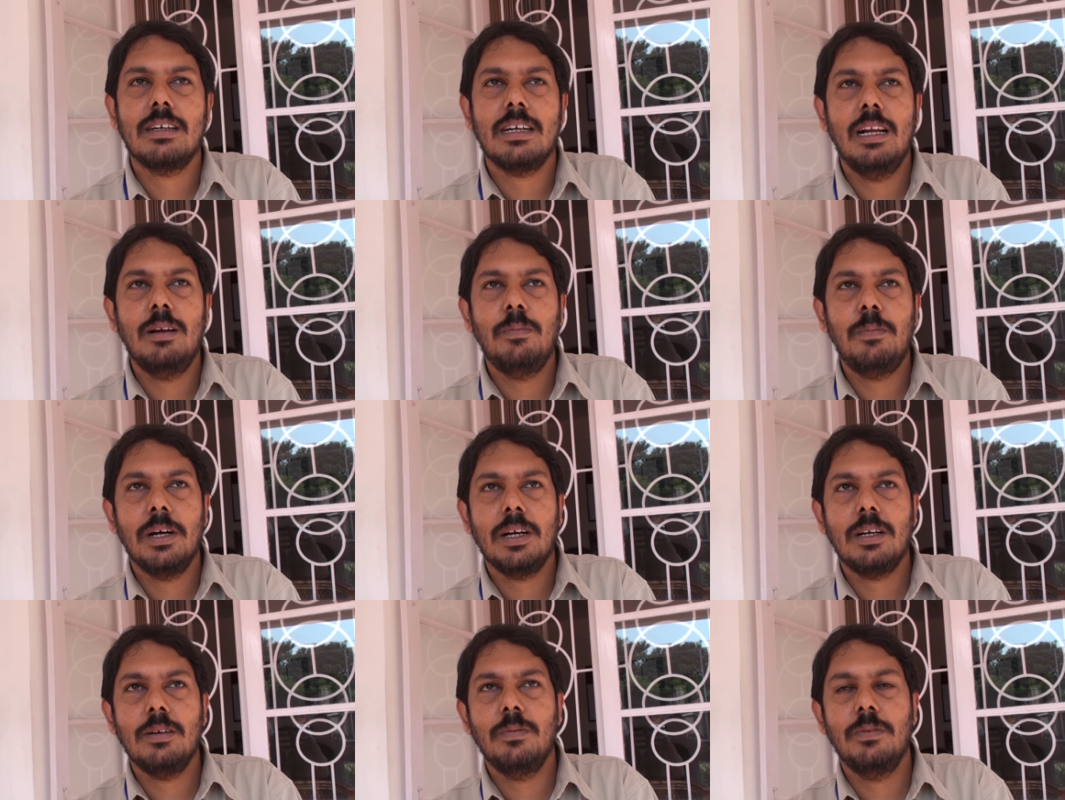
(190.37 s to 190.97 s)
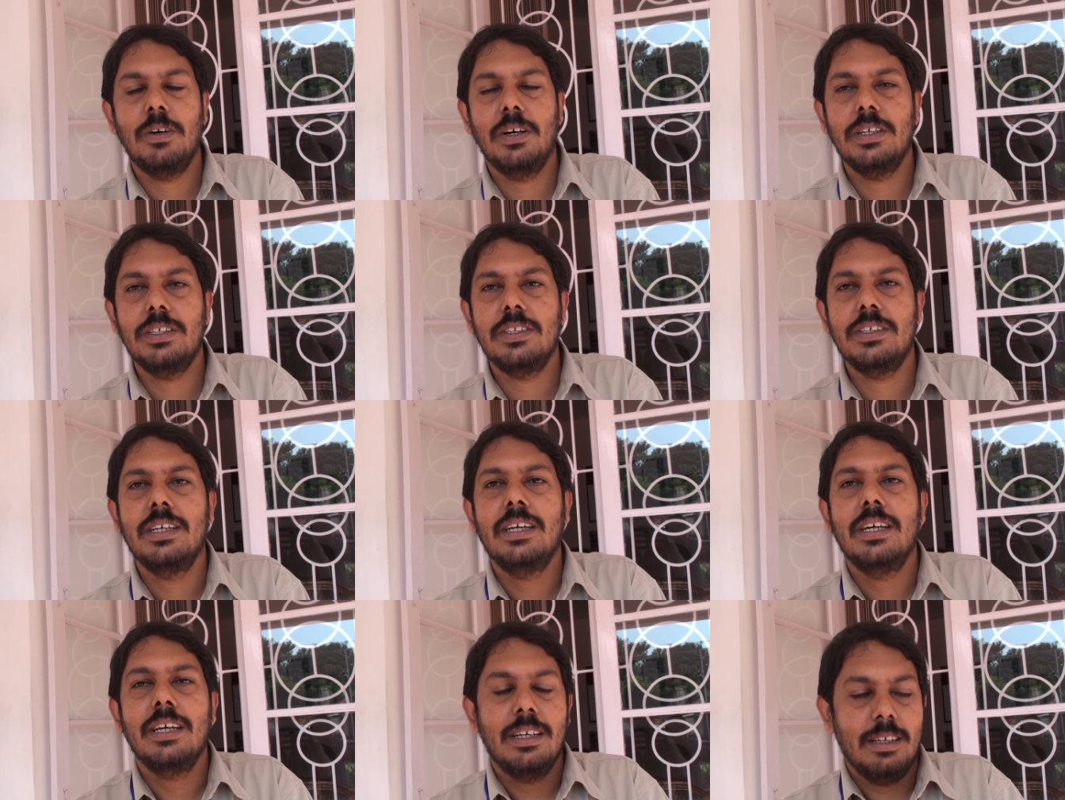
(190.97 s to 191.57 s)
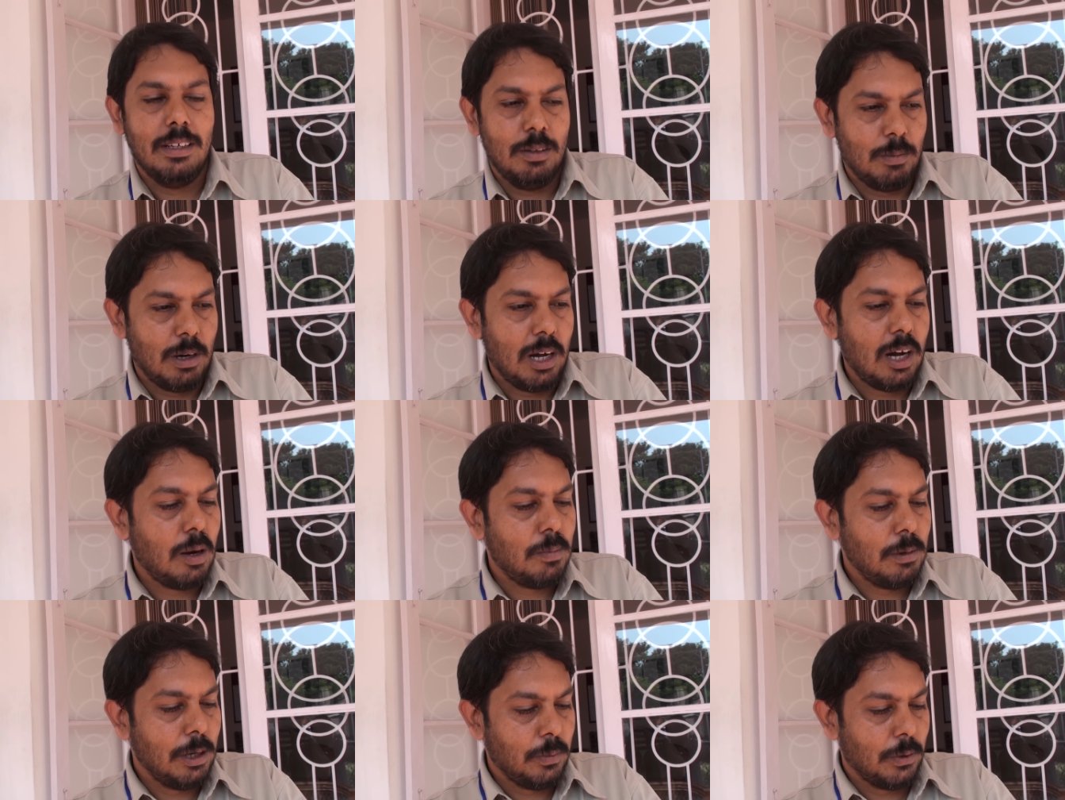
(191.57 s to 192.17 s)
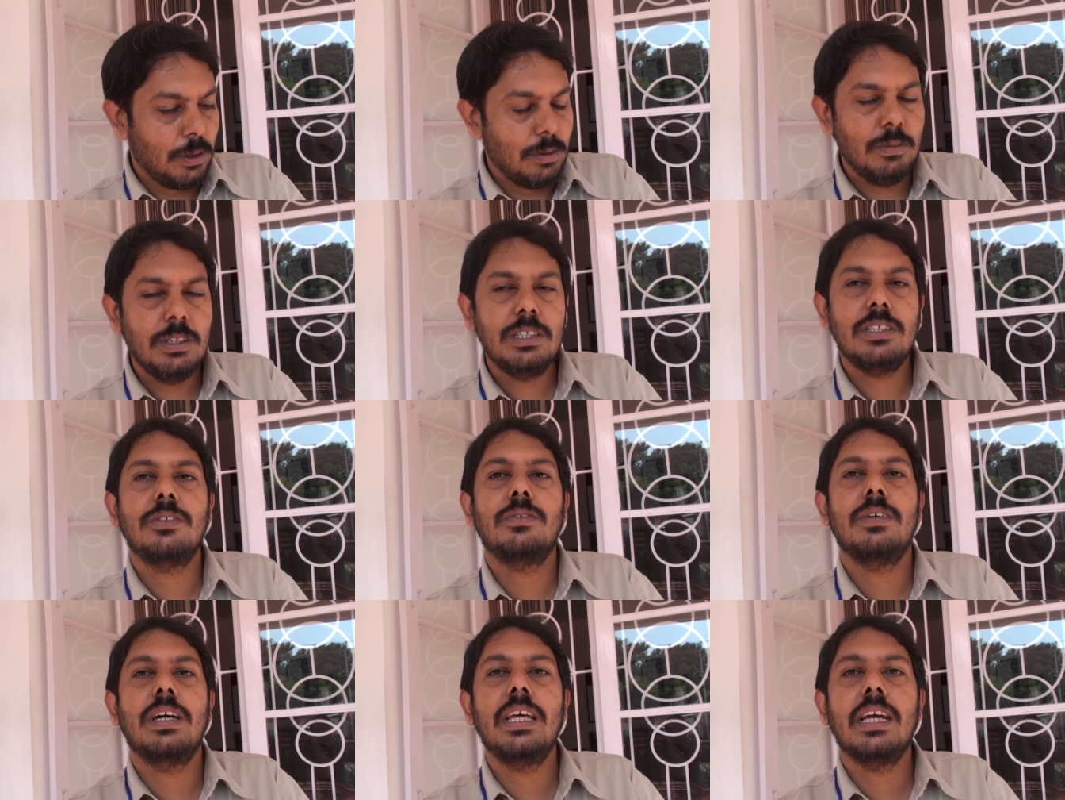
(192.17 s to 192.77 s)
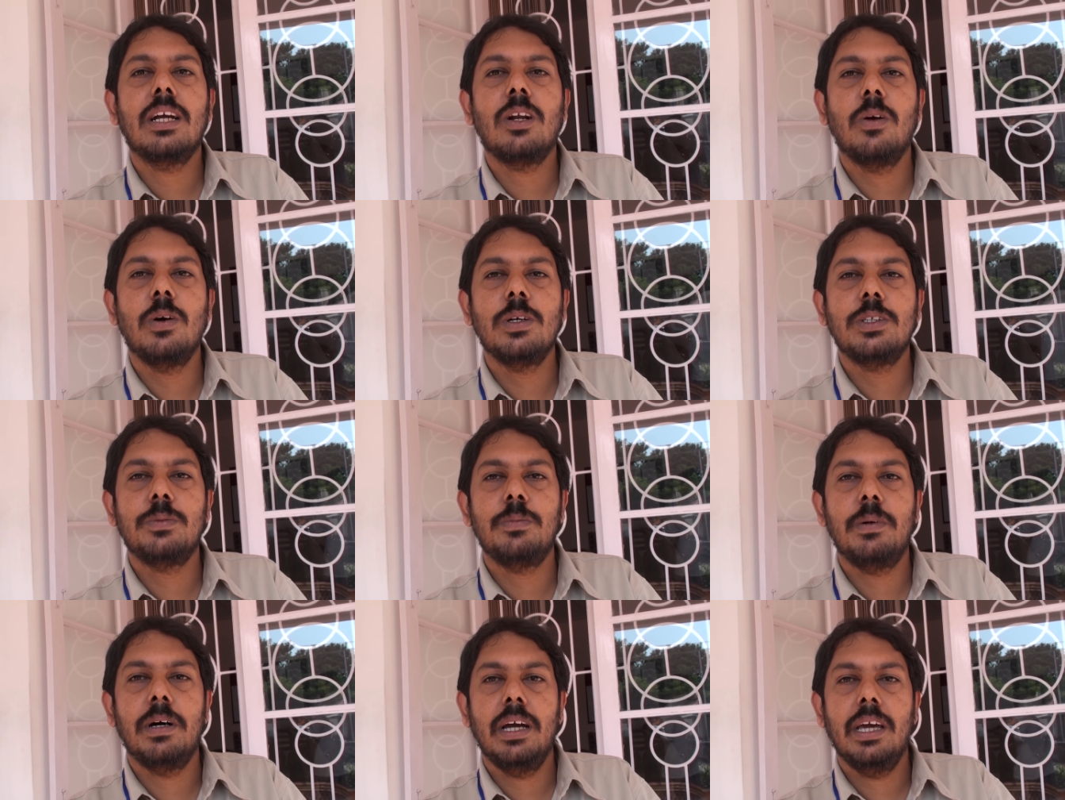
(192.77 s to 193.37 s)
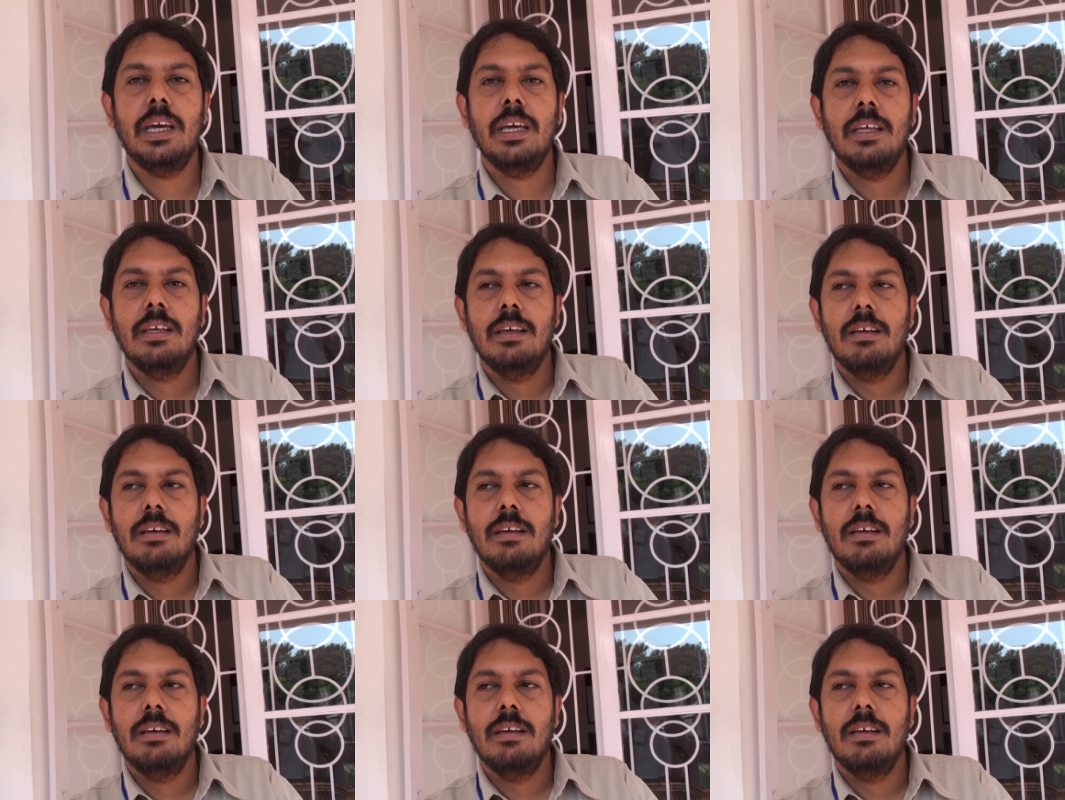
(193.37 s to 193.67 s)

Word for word: Kalpakam was Mahabalipuram which is very close by